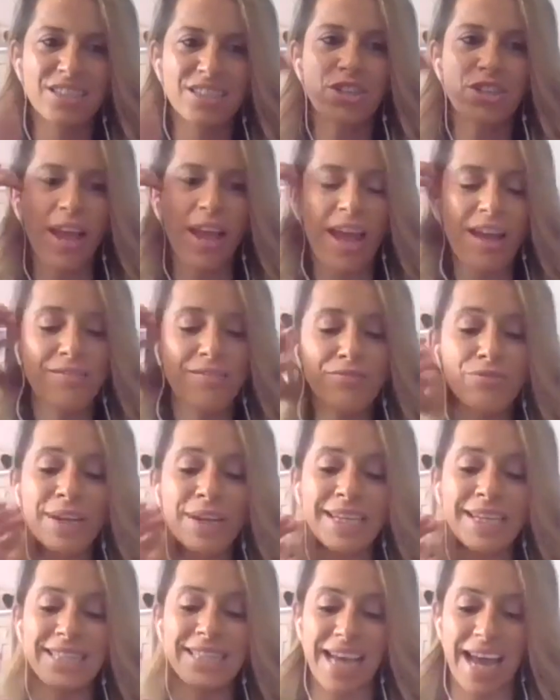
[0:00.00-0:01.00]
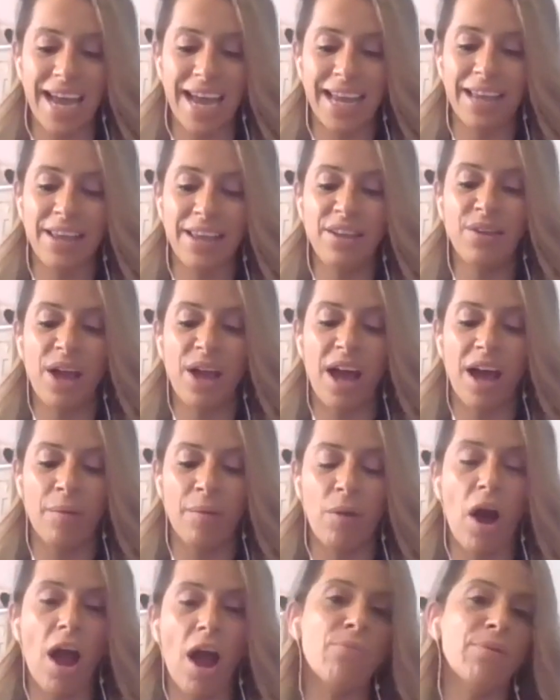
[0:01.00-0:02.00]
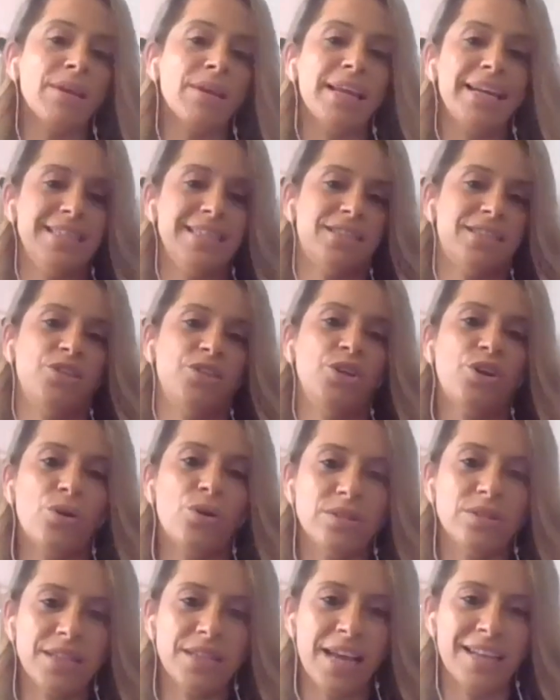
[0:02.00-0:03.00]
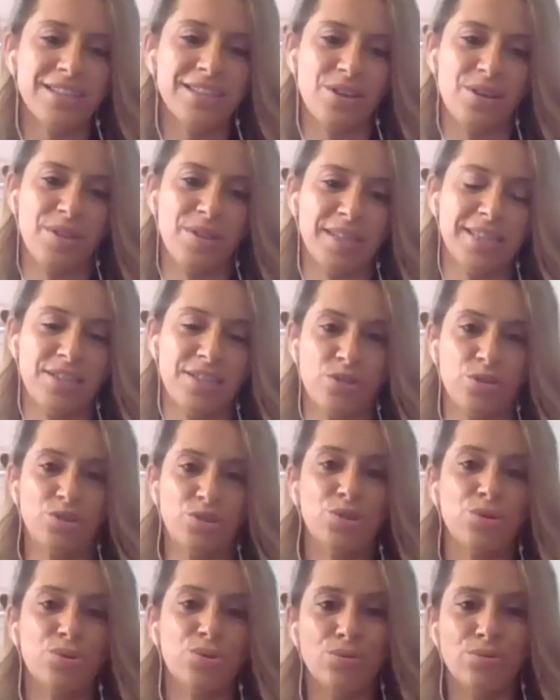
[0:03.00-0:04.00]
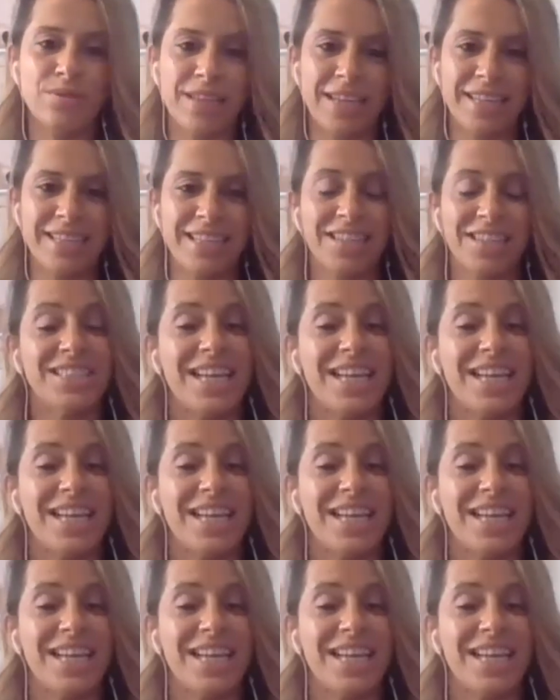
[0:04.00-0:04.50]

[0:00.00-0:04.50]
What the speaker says: so every day I release new content. So this is your tools, these are your